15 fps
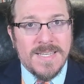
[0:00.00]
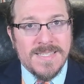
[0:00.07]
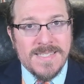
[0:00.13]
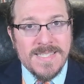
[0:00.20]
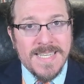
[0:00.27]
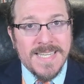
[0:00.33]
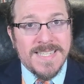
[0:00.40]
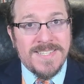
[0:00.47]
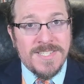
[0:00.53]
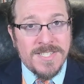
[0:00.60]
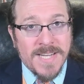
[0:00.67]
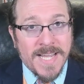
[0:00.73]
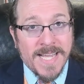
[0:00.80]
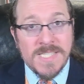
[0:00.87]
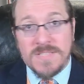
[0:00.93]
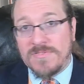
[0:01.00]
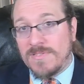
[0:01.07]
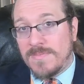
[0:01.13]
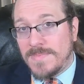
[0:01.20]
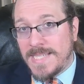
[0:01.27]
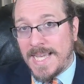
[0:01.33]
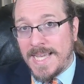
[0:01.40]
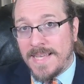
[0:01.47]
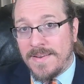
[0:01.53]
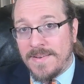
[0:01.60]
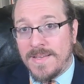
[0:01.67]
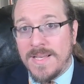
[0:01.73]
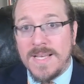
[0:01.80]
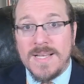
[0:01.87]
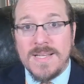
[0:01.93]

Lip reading: Z is changed from 10